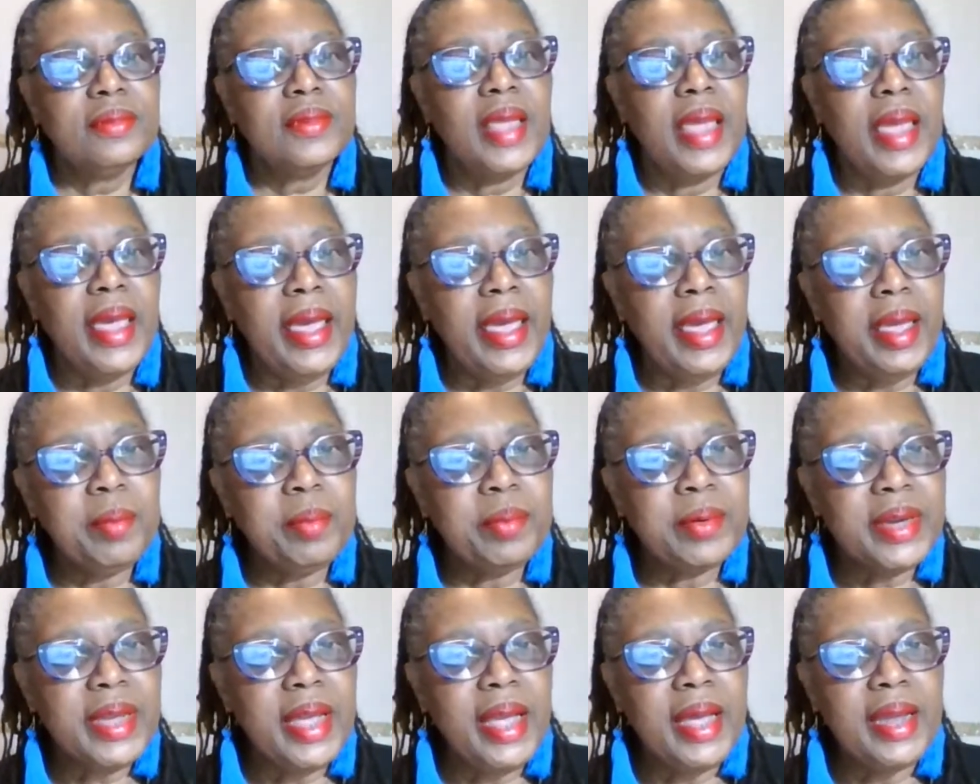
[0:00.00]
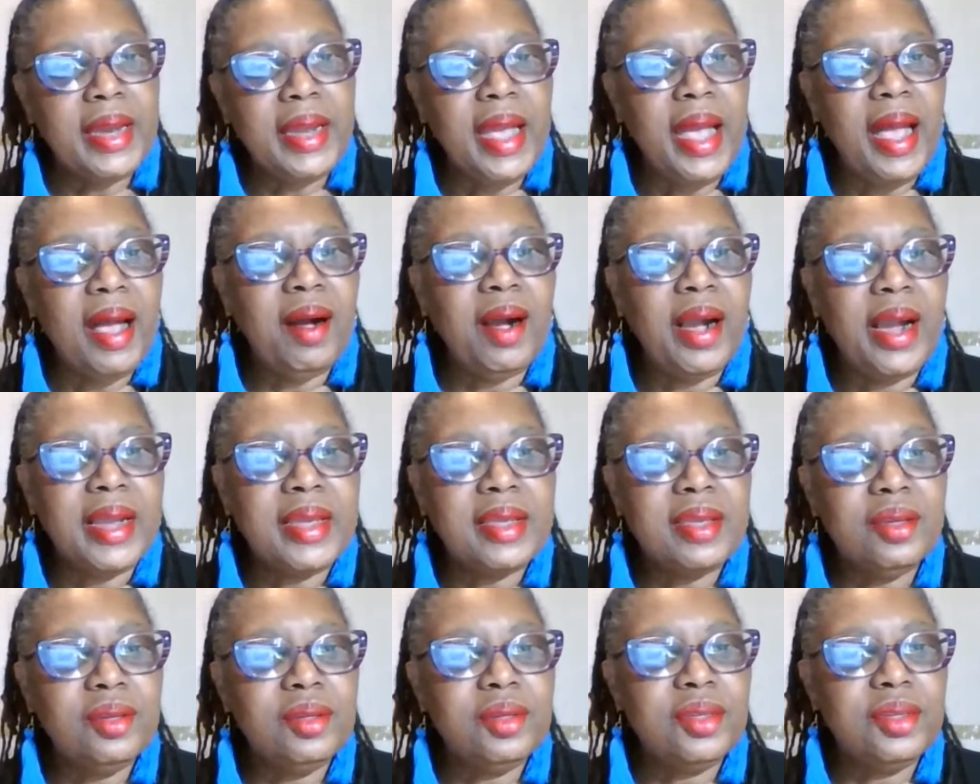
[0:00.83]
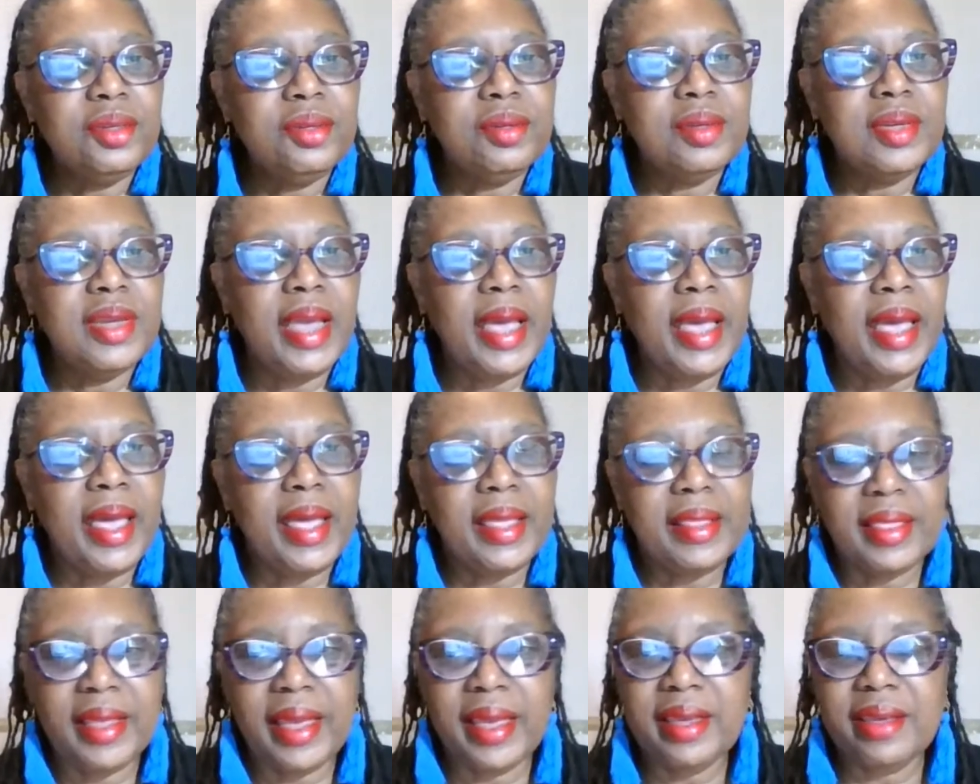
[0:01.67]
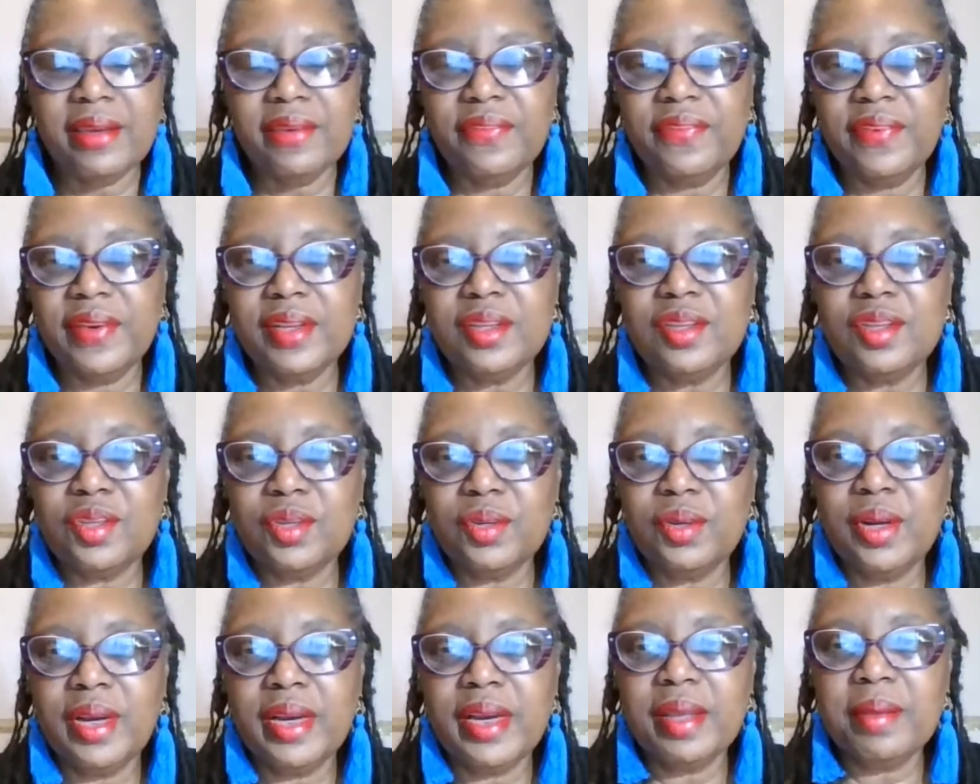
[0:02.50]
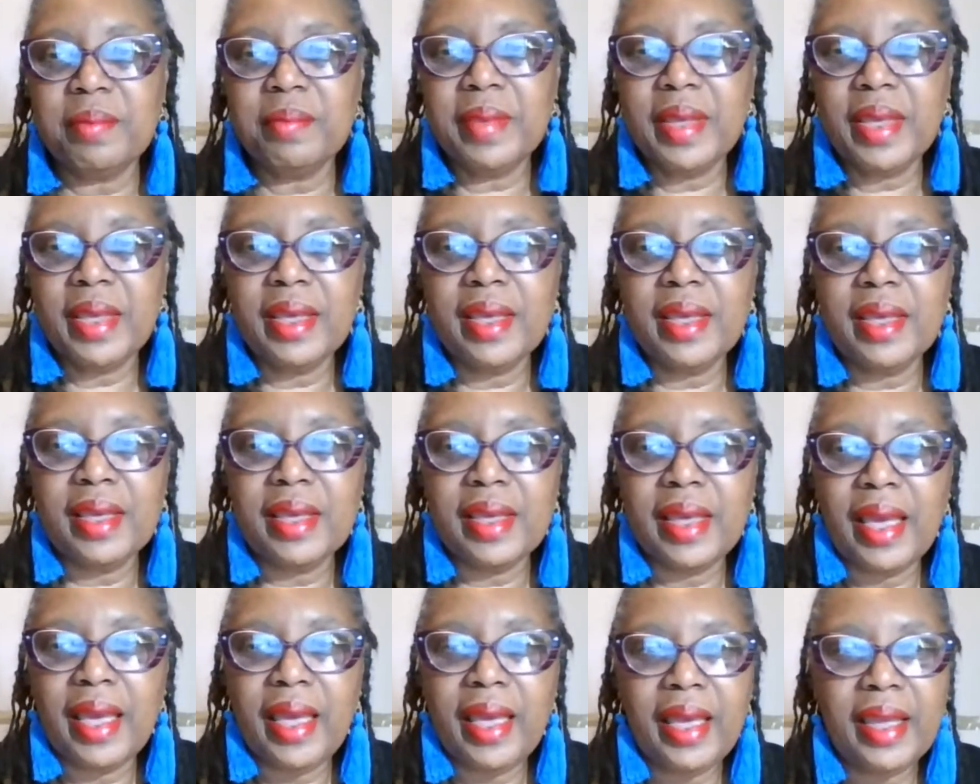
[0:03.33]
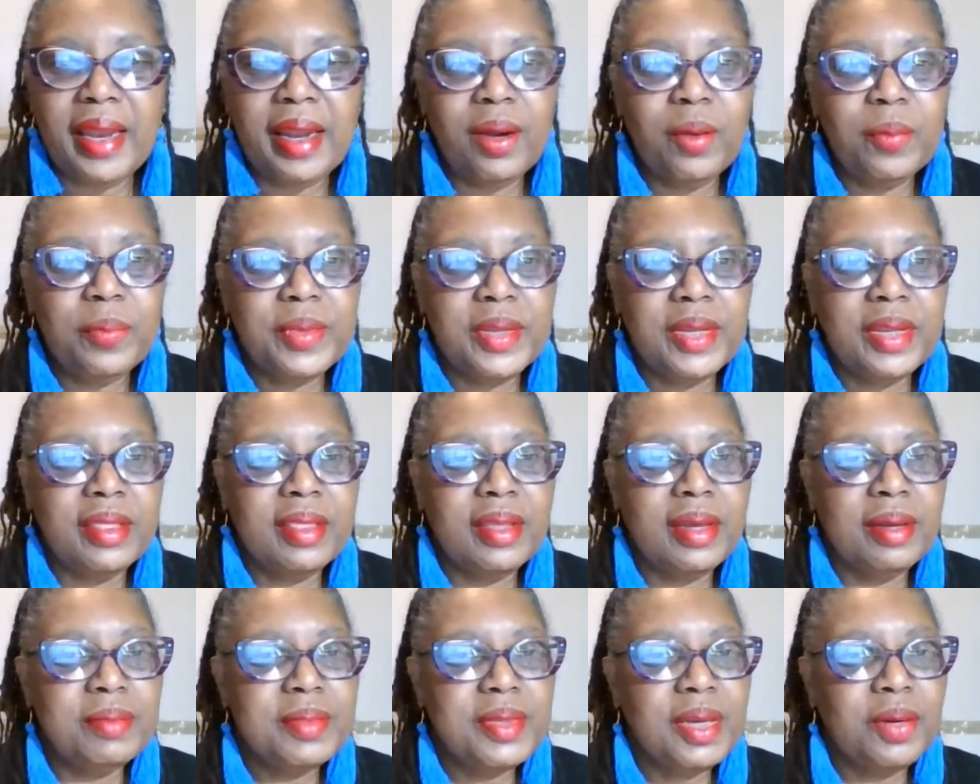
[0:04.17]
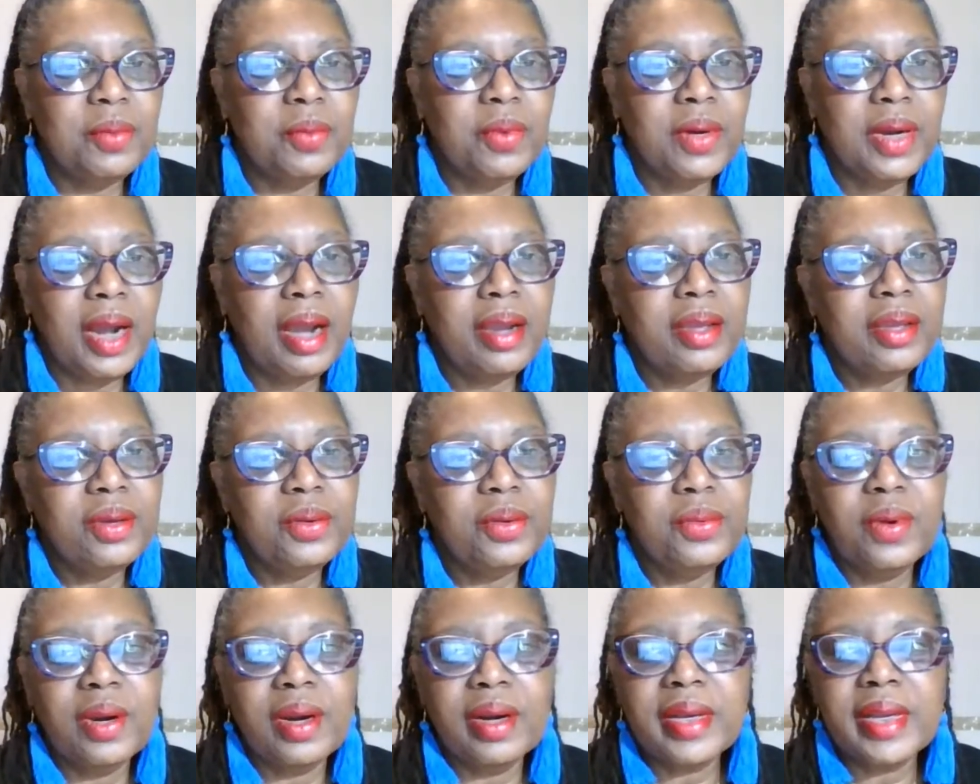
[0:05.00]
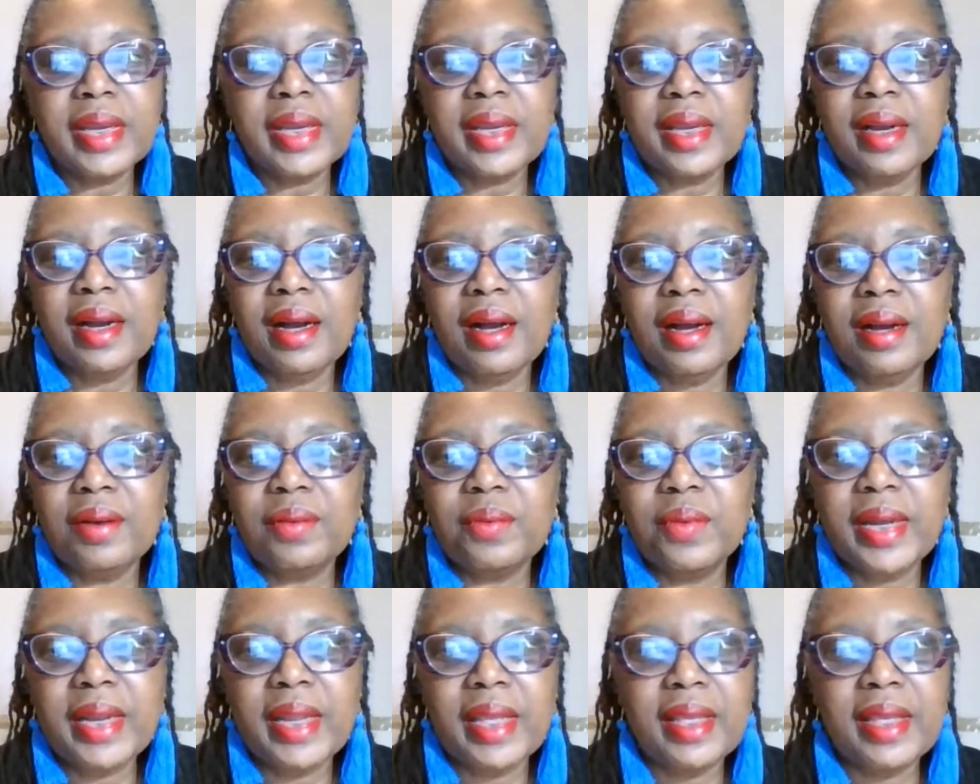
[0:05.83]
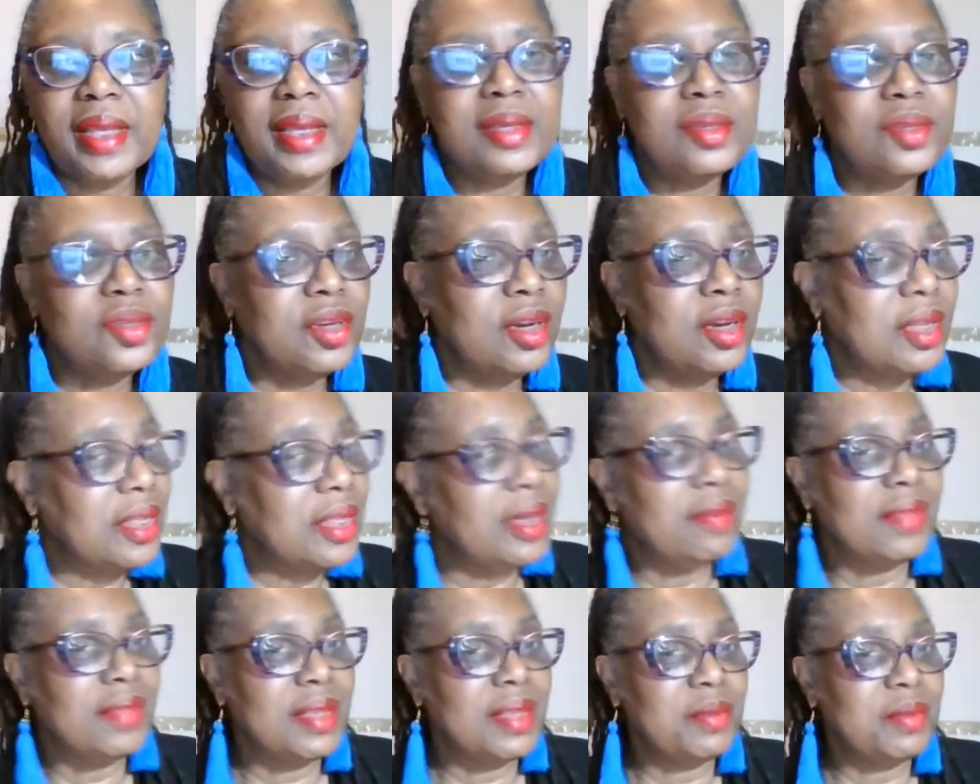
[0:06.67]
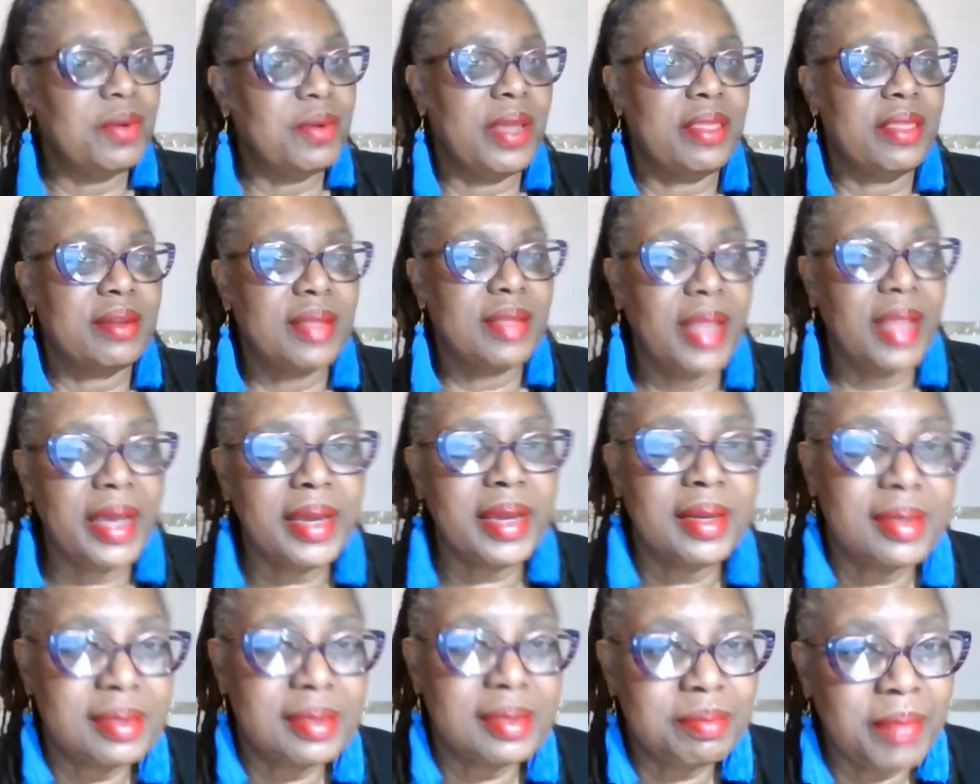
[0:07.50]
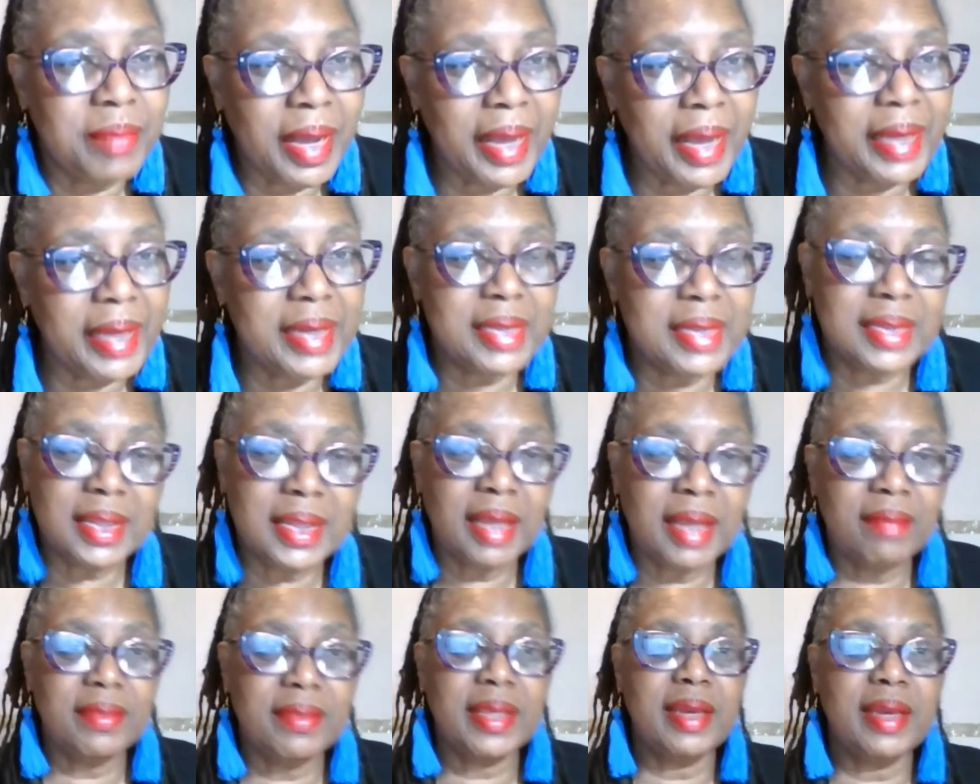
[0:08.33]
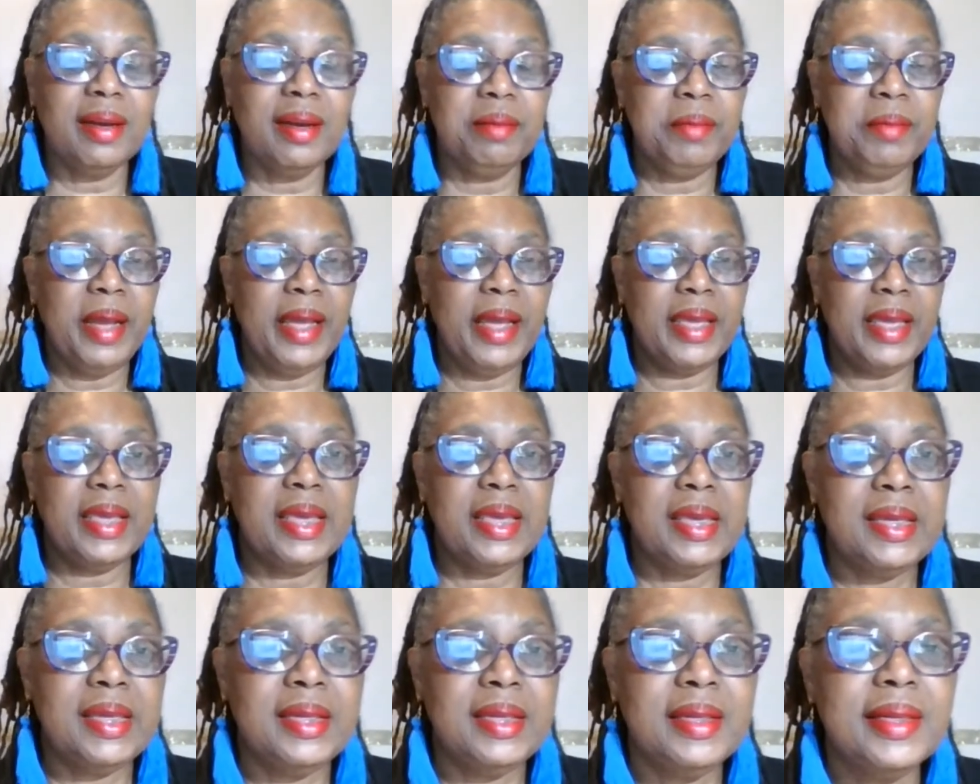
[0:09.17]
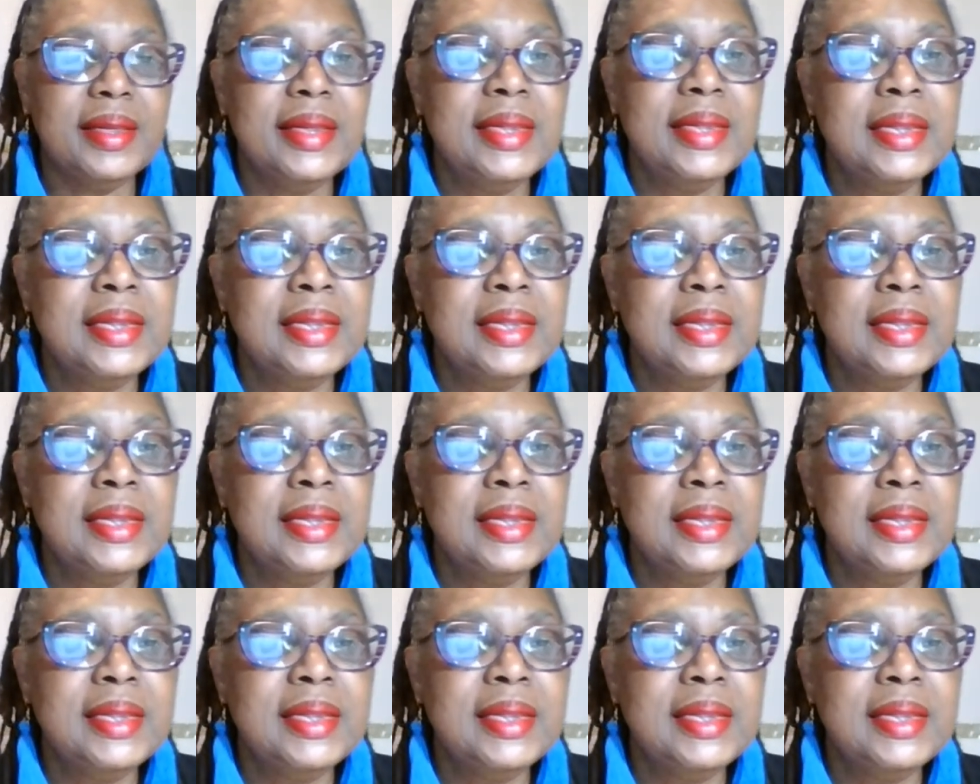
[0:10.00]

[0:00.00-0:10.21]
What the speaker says: Hey, Brianna, how are you today? Thank you for joining me. And I hope you did thumbs up. What are you working on? What is your lovely weather like? Because mine is lovely on my end.